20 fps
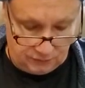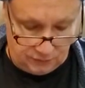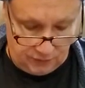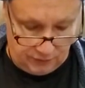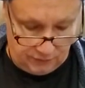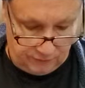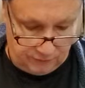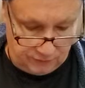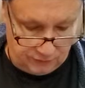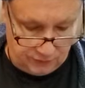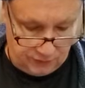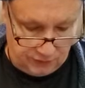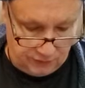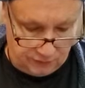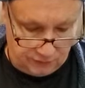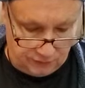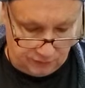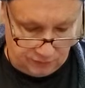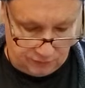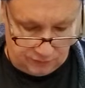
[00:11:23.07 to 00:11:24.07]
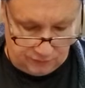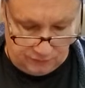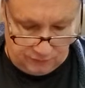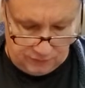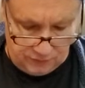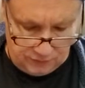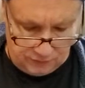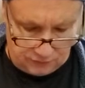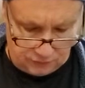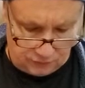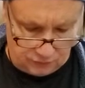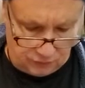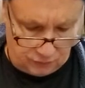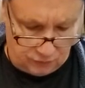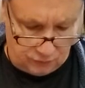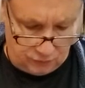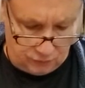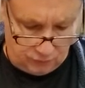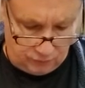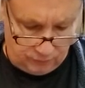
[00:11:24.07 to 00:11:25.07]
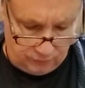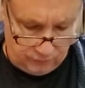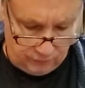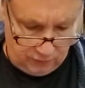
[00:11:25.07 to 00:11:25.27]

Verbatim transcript: life-changing. It's very internal.